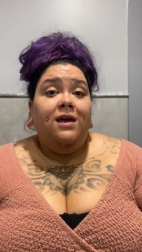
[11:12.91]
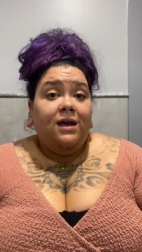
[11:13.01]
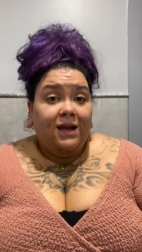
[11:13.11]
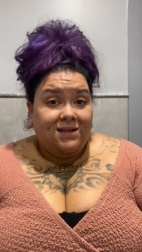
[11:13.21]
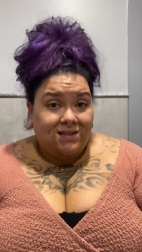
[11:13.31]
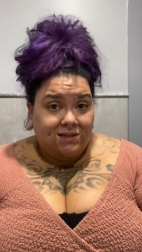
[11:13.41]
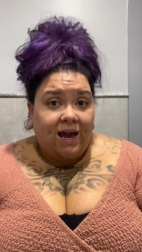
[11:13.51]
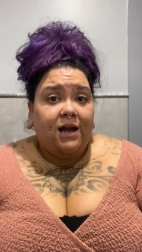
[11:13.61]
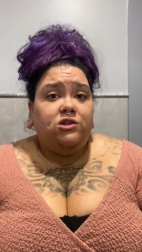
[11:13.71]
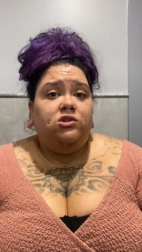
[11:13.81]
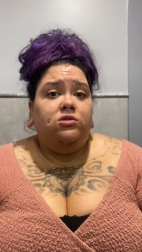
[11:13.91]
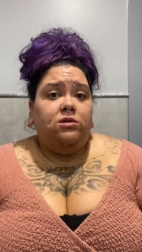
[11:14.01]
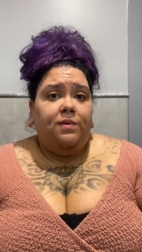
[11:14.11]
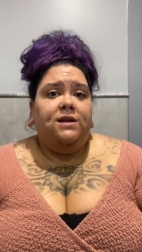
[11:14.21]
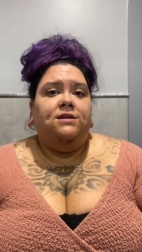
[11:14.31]
It is attached to the
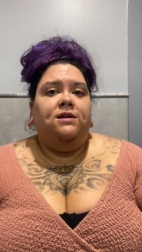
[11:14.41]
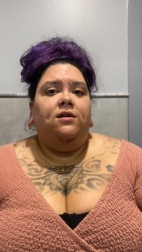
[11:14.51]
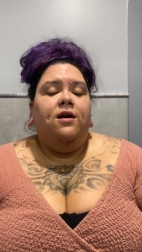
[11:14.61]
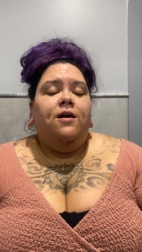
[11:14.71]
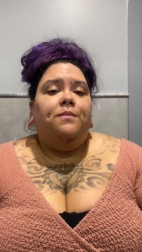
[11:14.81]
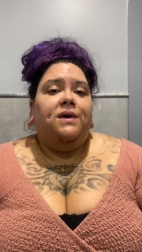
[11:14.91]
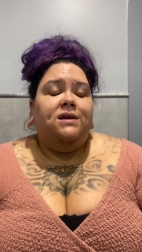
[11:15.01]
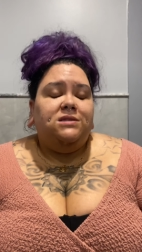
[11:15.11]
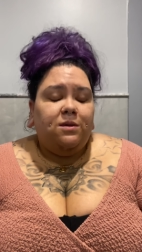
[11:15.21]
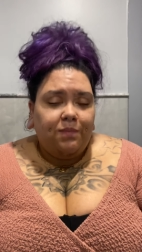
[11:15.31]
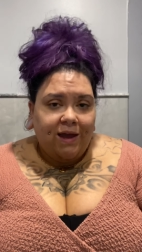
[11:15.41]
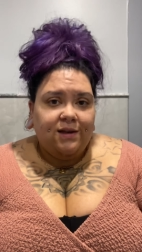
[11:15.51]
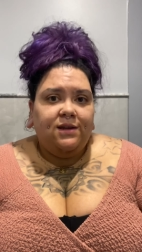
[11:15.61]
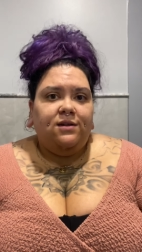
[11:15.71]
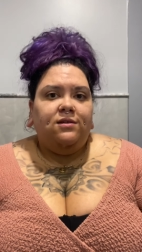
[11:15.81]
pendant because the
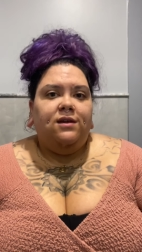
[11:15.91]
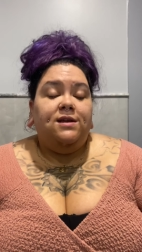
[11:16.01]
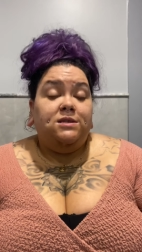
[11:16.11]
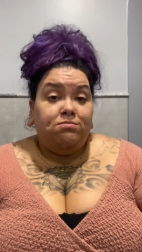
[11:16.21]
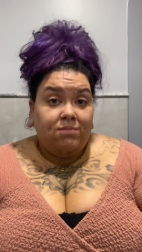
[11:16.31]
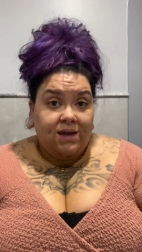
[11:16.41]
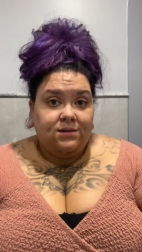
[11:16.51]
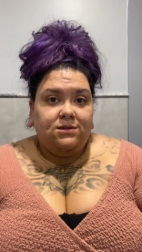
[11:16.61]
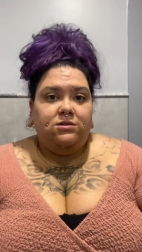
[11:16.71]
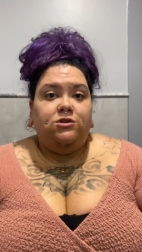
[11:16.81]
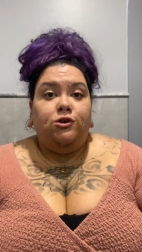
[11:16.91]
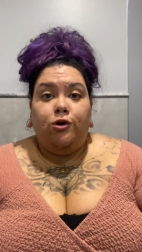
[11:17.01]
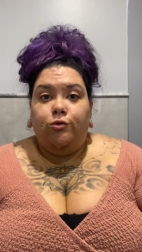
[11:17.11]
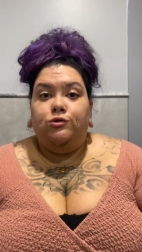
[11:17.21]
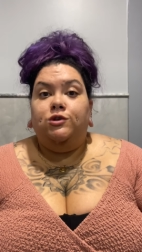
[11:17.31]
pendant is meant to
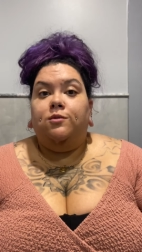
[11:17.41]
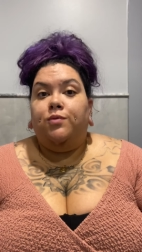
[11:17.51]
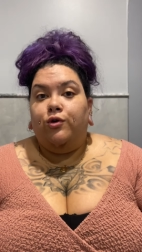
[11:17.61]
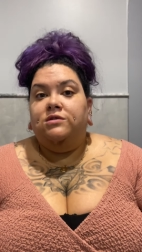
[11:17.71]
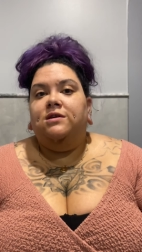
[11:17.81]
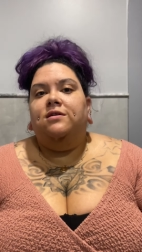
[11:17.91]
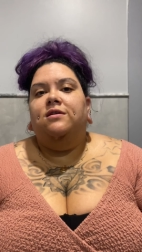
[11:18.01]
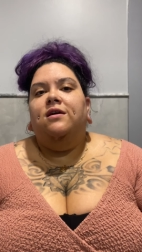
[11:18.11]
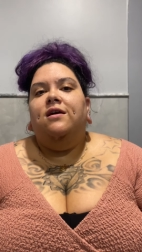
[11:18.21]
go to the person